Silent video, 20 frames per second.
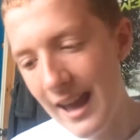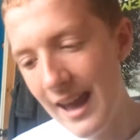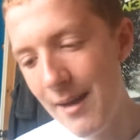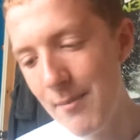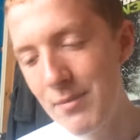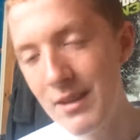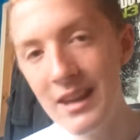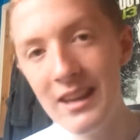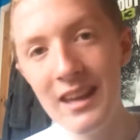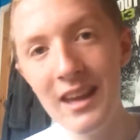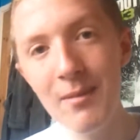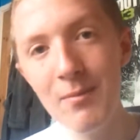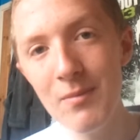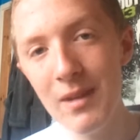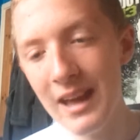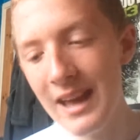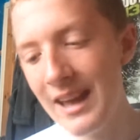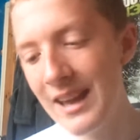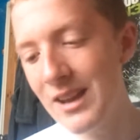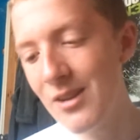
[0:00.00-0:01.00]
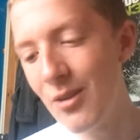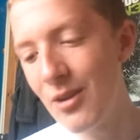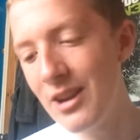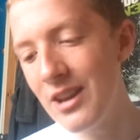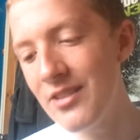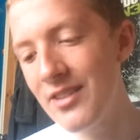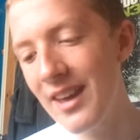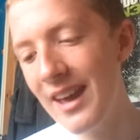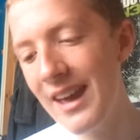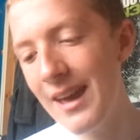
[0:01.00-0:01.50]
The game
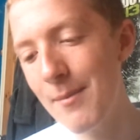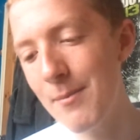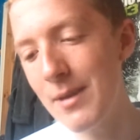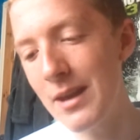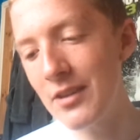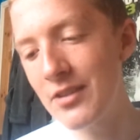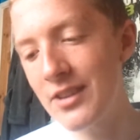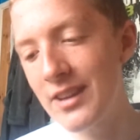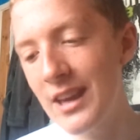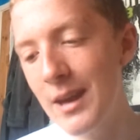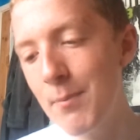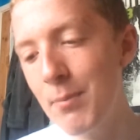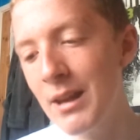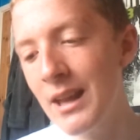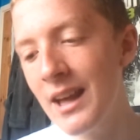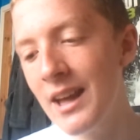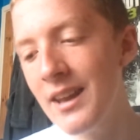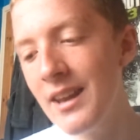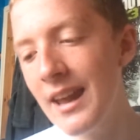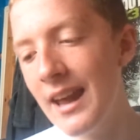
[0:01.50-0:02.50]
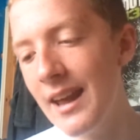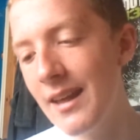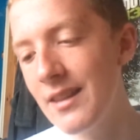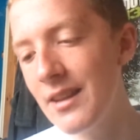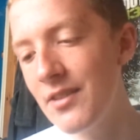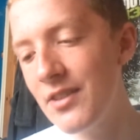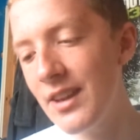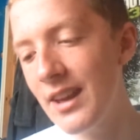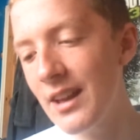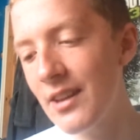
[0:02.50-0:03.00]
known as Escape Plan,
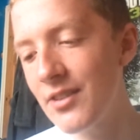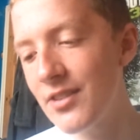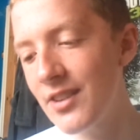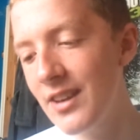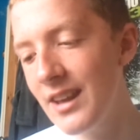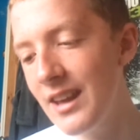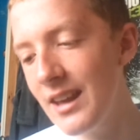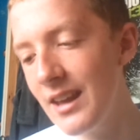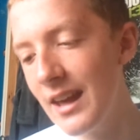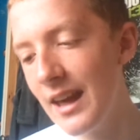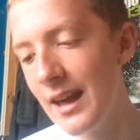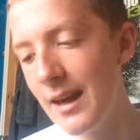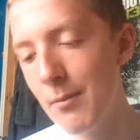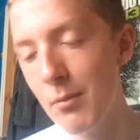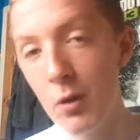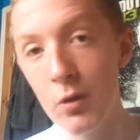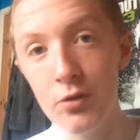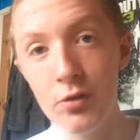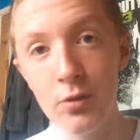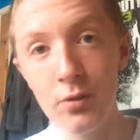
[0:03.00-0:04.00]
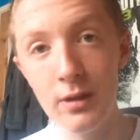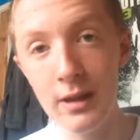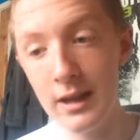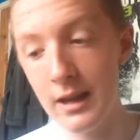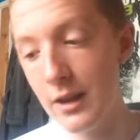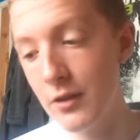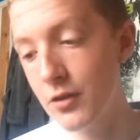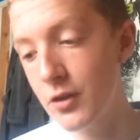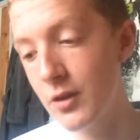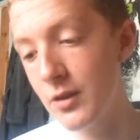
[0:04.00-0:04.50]
the DLC. Also
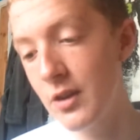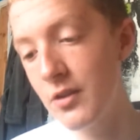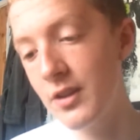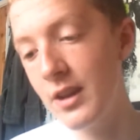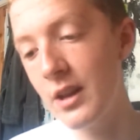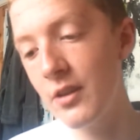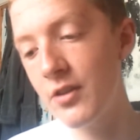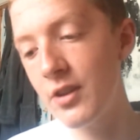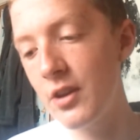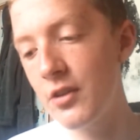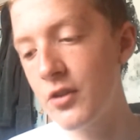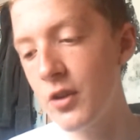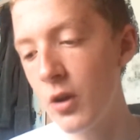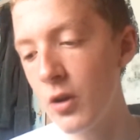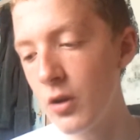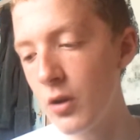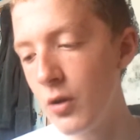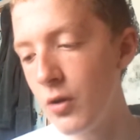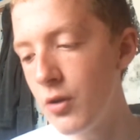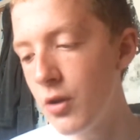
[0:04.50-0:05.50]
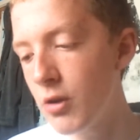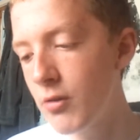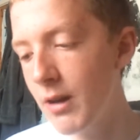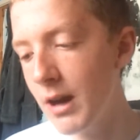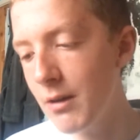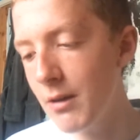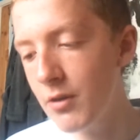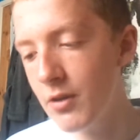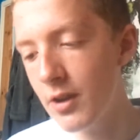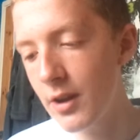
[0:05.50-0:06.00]
like the DLC is called
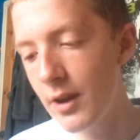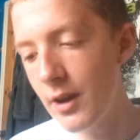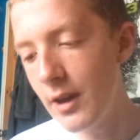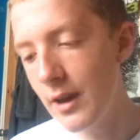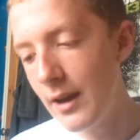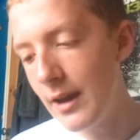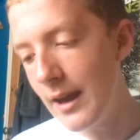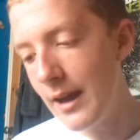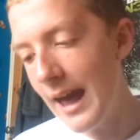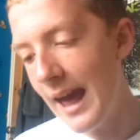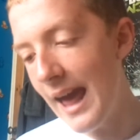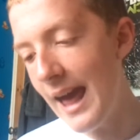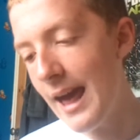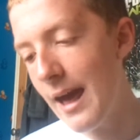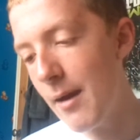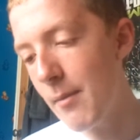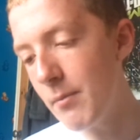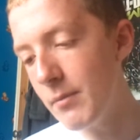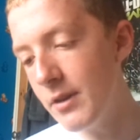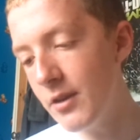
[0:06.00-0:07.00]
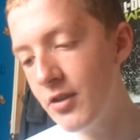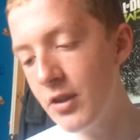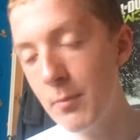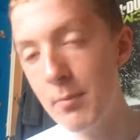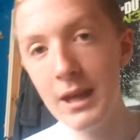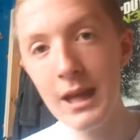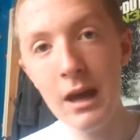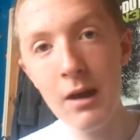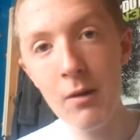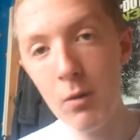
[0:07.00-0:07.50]
Underground. This will
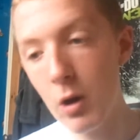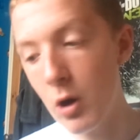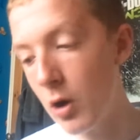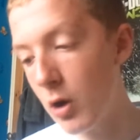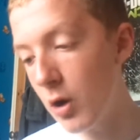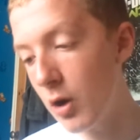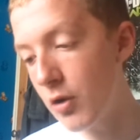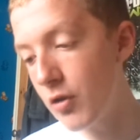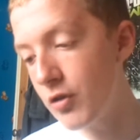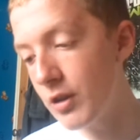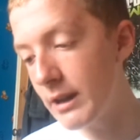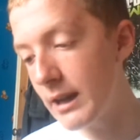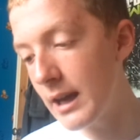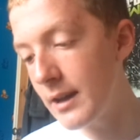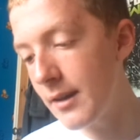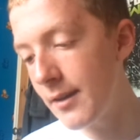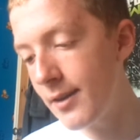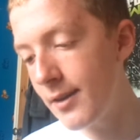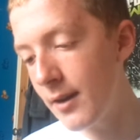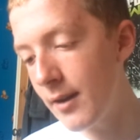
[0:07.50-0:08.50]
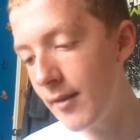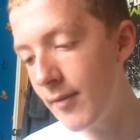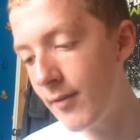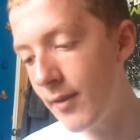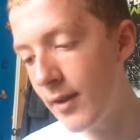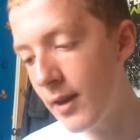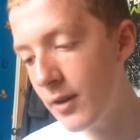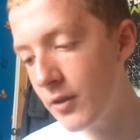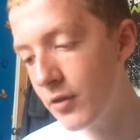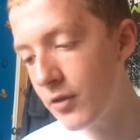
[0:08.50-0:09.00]
be out on July the
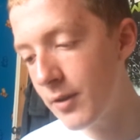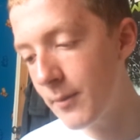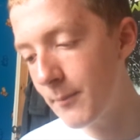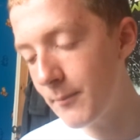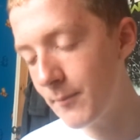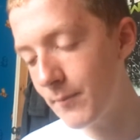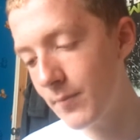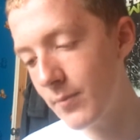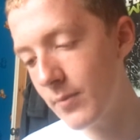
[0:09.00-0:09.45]
31st.